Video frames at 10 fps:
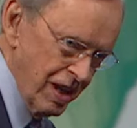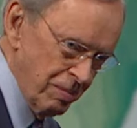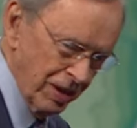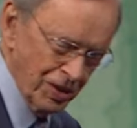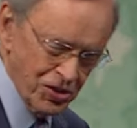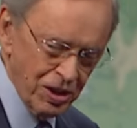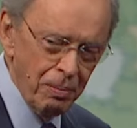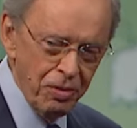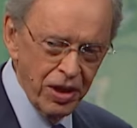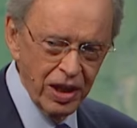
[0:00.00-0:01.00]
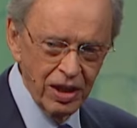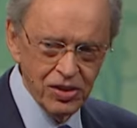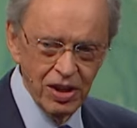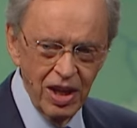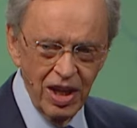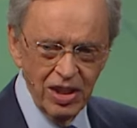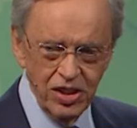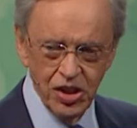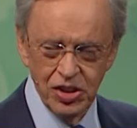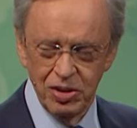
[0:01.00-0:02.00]
Because some things
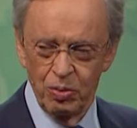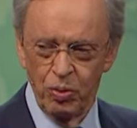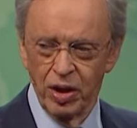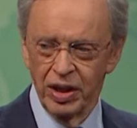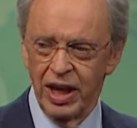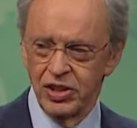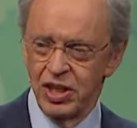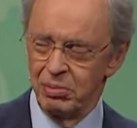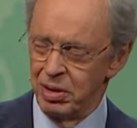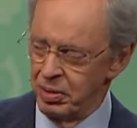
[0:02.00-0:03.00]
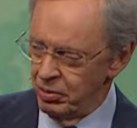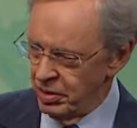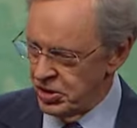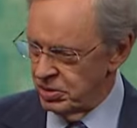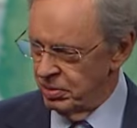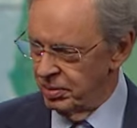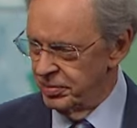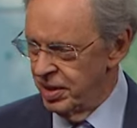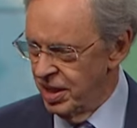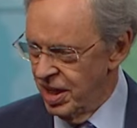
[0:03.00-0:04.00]
just will not seem to be reasonable.
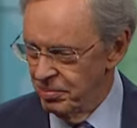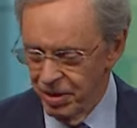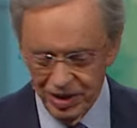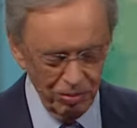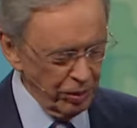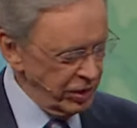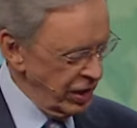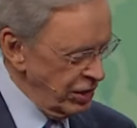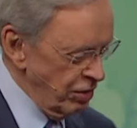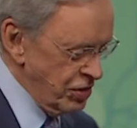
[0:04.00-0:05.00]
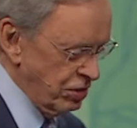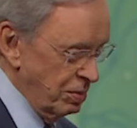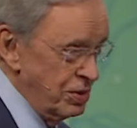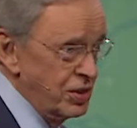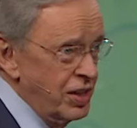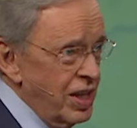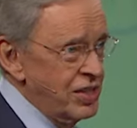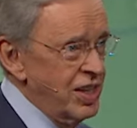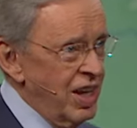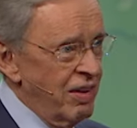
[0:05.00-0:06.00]
But what did he do? The scripture
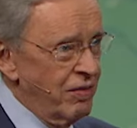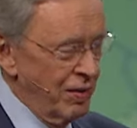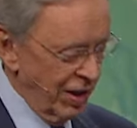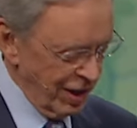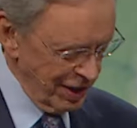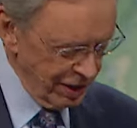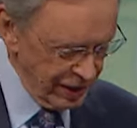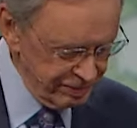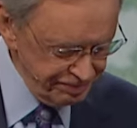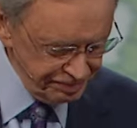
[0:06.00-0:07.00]
says very clearly